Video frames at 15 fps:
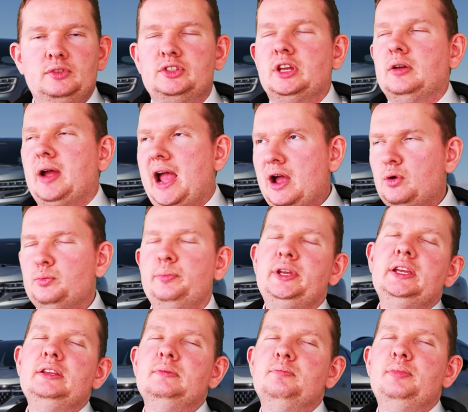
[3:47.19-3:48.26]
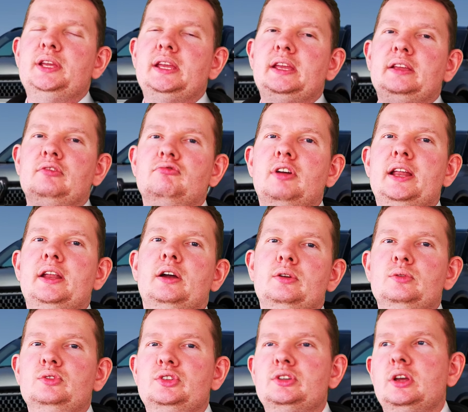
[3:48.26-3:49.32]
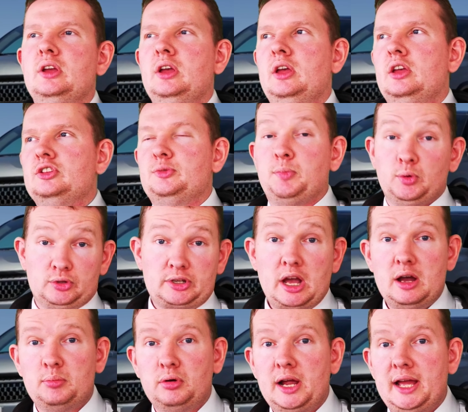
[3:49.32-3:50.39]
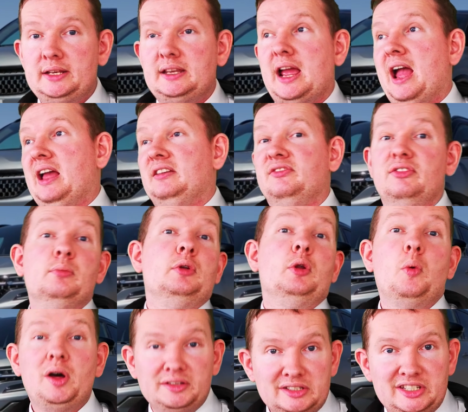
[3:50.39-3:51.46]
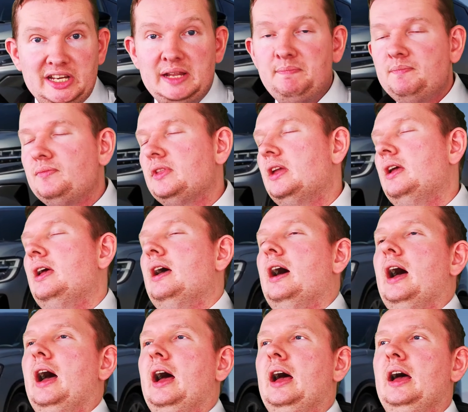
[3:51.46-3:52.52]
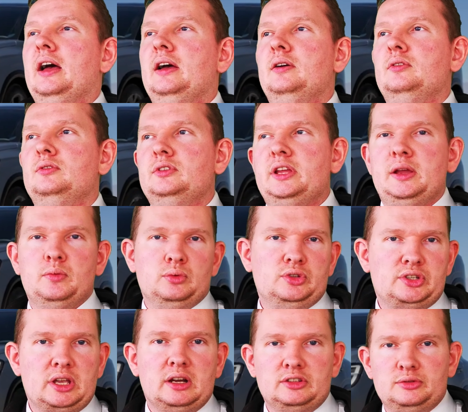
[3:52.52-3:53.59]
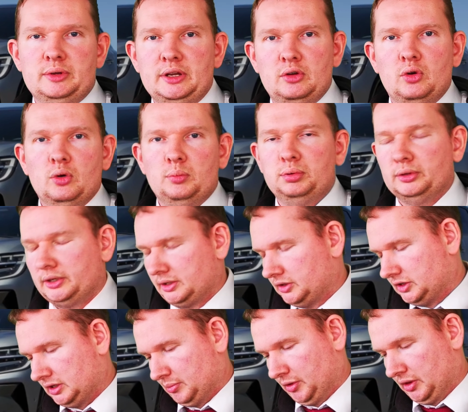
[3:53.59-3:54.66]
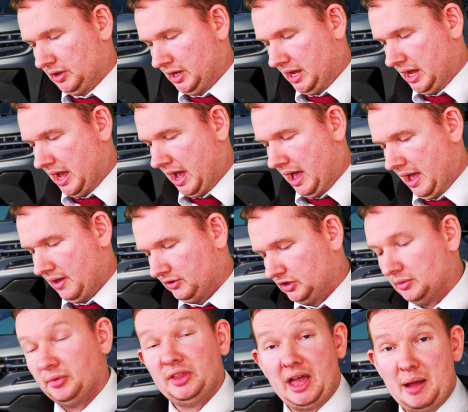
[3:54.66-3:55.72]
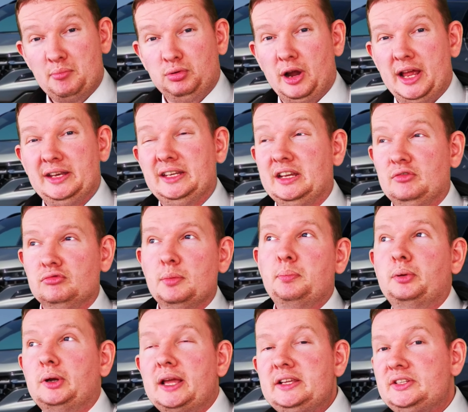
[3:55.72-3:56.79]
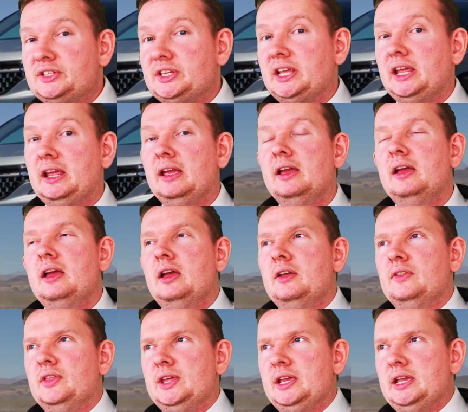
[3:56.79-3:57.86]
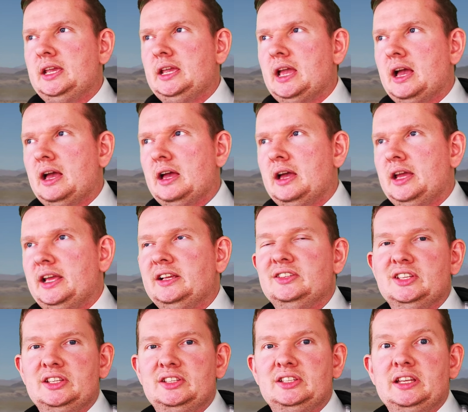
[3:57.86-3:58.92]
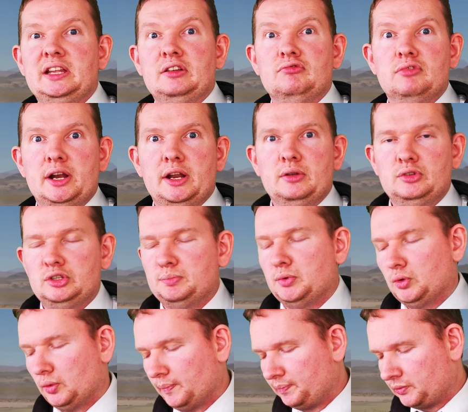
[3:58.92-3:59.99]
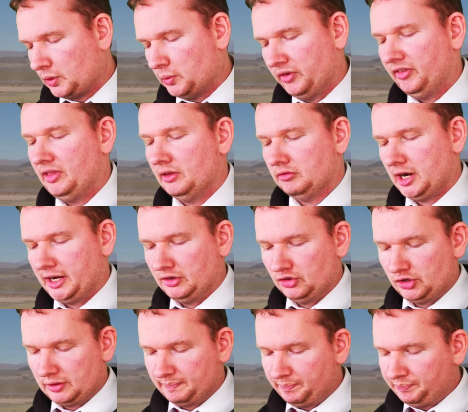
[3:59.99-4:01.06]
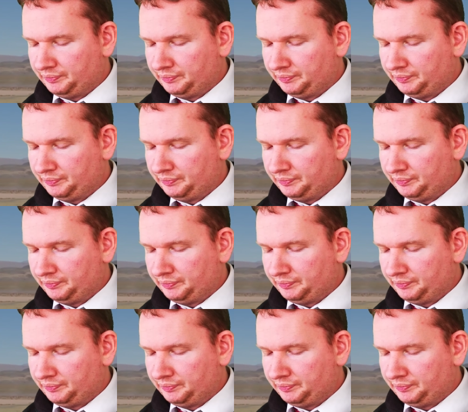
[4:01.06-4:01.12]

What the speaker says: So Alpine being Renault's sports car brand and Formula One team. It will start to incorporate some of that branding, replacing the existing Renault Sport within the range.